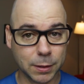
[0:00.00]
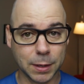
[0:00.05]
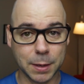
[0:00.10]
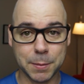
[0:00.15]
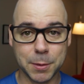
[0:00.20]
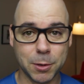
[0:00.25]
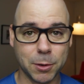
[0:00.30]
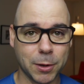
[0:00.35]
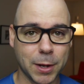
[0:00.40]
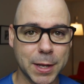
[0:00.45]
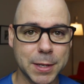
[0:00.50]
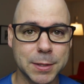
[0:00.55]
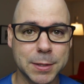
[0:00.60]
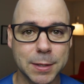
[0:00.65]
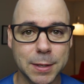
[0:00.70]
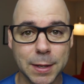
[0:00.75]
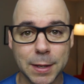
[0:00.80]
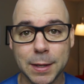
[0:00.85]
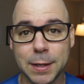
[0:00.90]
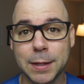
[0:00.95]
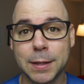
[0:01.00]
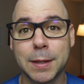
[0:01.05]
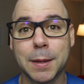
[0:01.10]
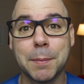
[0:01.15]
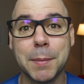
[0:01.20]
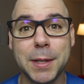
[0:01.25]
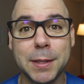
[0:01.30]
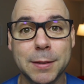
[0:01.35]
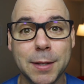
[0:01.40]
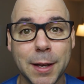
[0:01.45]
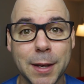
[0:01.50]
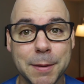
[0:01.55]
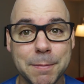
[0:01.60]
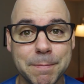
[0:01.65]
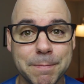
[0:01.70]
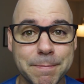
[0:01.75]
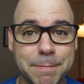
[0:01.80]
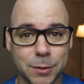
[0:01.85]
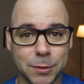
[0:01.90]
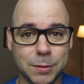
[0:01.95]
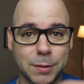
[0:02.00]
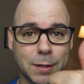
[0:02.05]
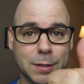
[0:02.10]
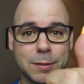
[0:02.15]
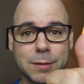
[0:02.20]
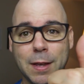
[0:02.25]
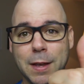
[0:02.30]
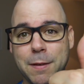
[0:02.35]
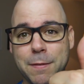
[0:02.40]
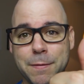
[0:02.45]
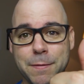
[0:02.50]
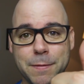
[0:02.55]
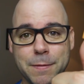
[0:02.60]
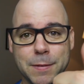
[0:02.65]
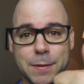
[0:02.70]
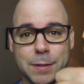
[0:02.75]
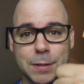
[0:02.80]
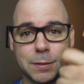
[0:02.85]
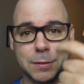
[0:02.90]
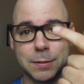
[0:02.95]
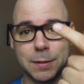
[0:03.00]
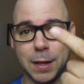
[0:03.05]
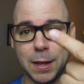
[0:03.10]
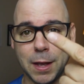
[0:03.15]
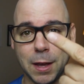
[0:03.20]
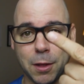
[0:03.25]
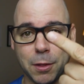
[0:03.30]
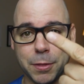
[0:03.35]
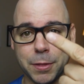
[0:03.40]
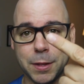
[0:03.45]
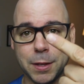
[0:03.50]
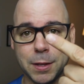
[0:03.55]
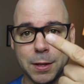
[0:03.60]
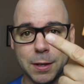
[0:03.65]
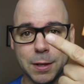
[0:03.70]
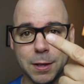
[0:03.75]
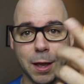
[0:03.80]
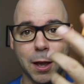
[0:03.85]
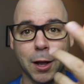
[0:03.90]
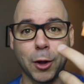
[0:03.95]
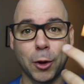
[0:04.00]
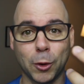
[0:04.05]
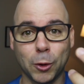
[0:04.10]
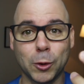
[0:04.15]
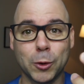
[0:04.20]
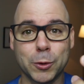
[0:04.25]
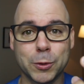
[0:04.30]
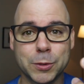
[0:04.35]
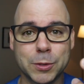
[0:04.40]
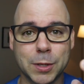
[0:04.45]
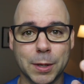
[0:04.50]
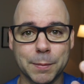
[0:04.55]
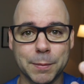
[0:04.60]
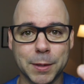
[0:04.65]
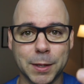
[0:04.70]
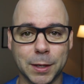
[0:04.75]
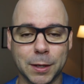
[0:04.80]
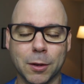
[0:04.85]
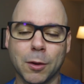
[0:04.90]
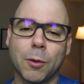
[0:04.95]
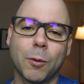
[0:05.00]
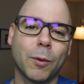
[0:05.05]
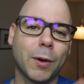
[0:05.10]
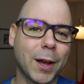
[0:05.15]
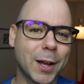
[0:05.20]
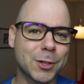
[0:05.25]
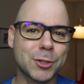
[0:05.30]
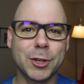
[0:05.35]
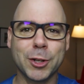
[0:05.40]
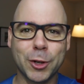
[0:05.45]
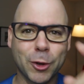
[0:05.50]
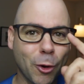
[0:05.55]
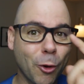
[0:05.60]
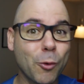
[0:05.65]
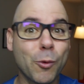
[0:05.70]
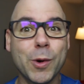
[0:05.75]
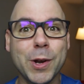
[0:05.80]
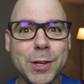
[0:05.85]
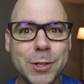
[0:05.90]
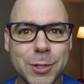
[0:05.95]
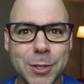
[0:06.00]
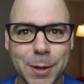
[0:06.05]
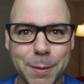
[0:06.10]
let me know guys. In the meantime, stay safe, stay healthy, and go learn something or actually go read